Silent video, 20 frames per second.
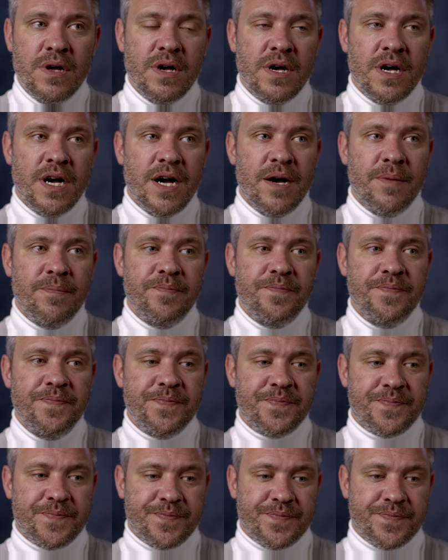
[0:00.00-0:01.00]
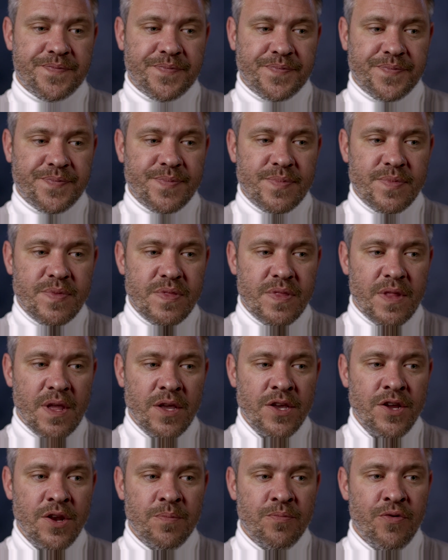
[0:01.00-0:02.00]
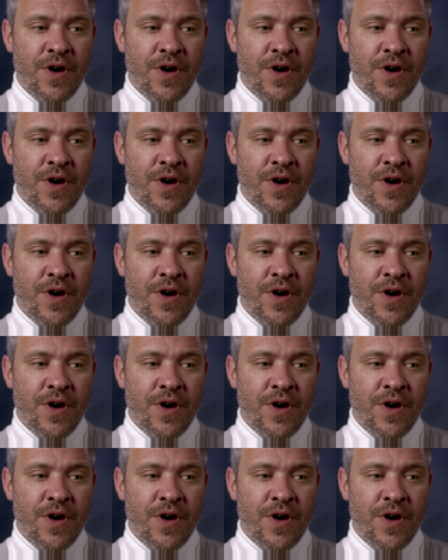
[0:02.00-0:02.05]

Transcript: You know,